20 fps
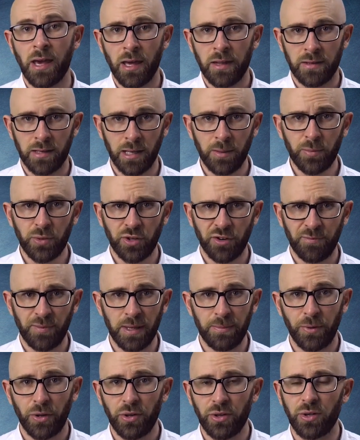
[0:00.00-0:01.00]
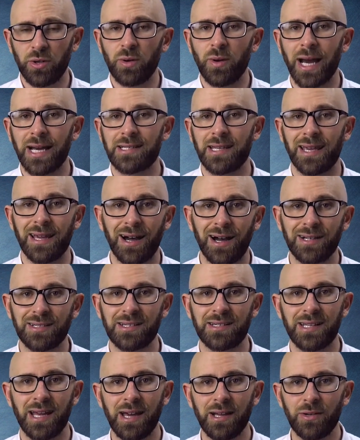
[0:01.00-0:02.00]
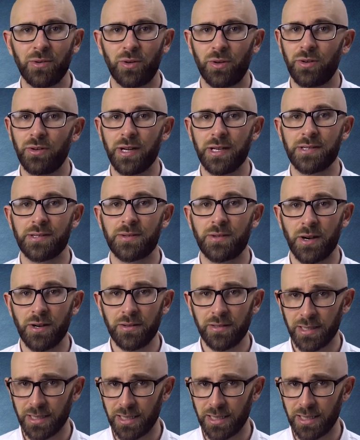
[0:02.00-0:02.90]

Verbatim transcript: the number of people who had a heart attack or a stroke